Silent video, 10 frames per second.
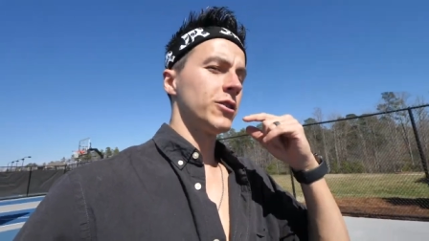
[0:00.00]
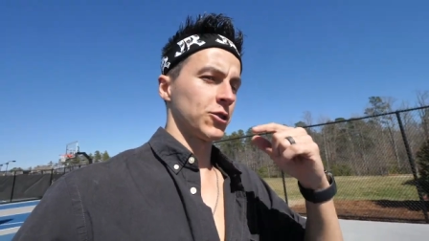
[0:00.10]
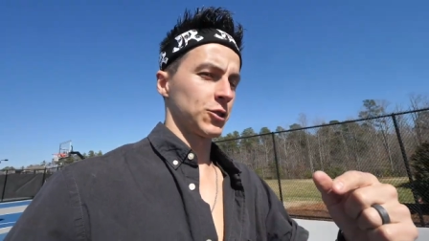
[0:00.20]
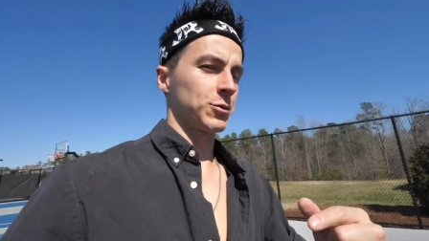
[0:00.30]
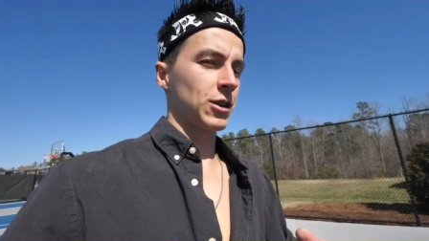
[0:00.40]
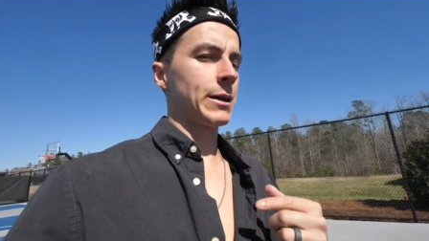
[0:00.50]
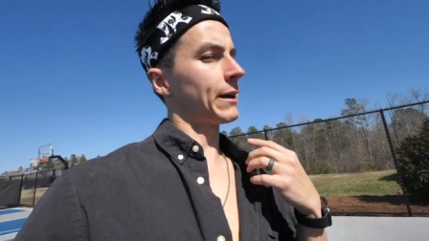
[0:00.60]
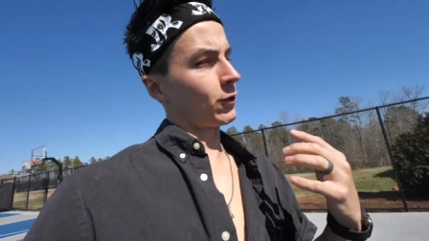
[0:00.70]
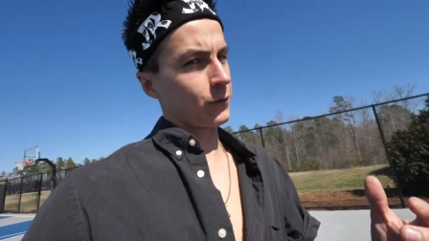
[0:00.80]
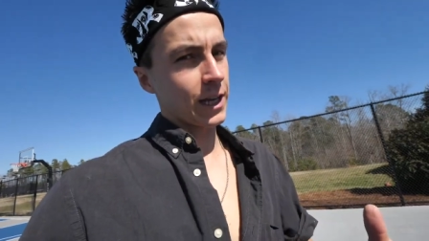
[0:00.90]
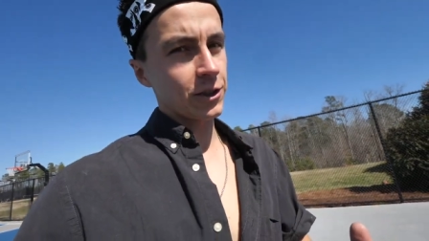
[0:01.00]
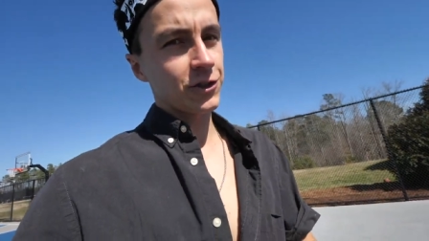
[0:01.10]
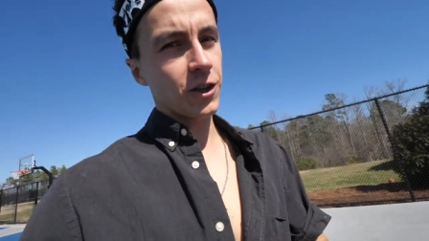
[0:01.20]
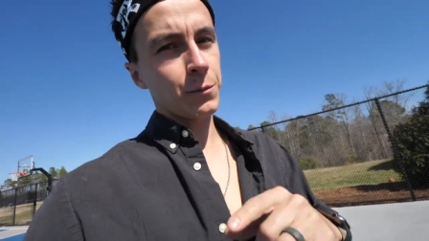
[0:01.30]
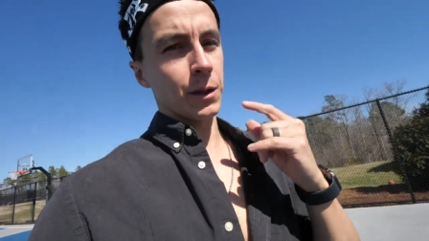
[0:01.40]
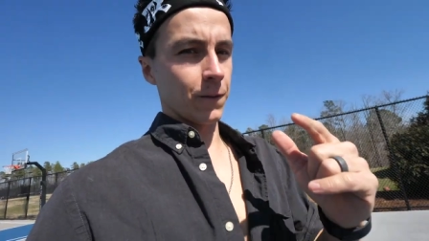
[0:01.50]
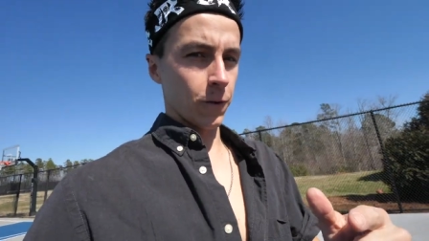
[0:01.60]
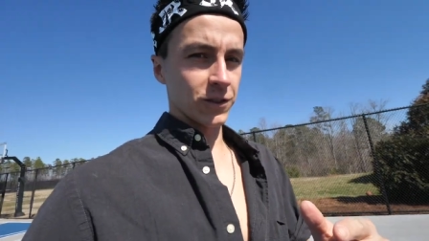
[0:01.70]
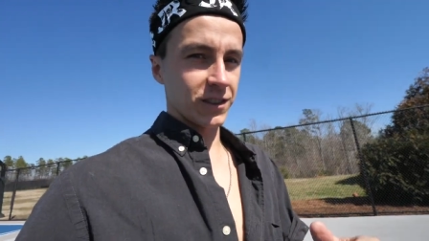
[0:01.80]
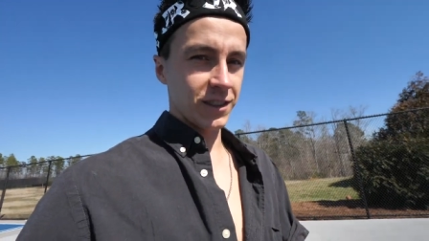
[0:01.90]
So subscribe, have notifications on, be the
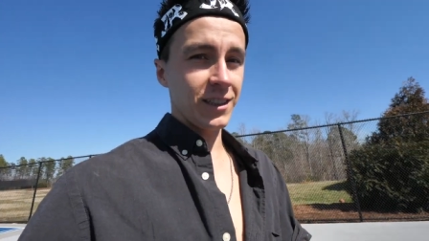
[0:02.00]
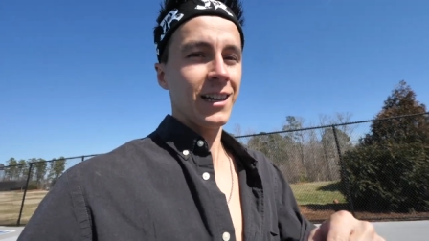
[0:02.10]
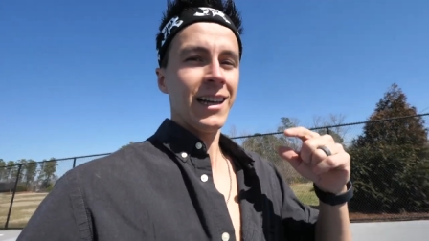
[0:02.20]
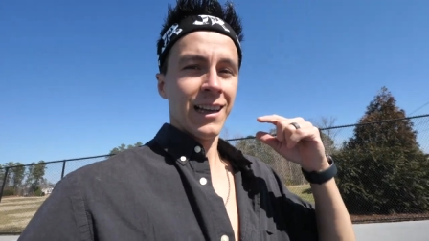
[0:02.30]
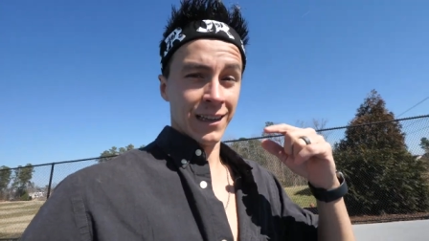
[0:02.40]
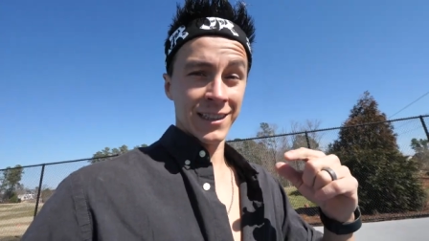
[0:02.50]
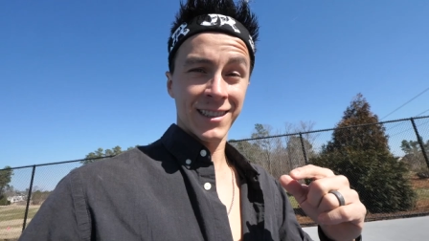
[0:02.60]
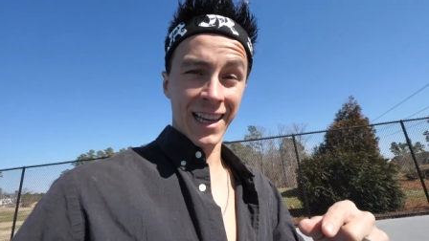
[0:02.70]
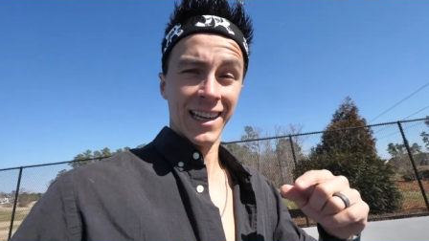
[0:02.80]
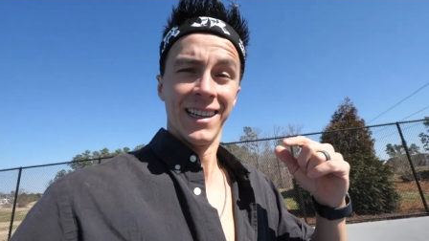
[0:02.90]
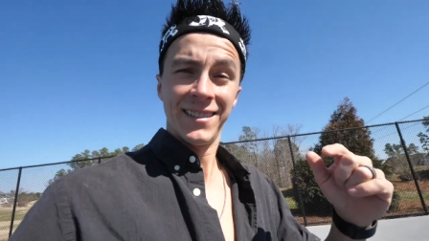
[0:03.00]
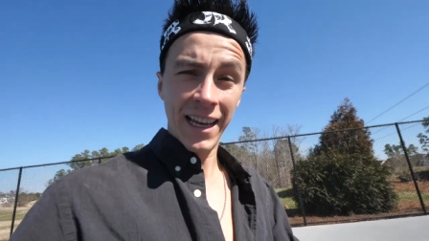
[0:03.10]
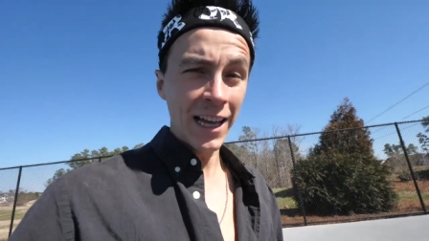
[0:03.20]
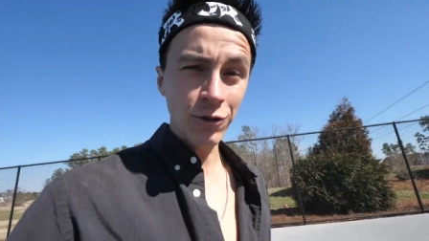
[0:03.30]
first to see it. Let's get 10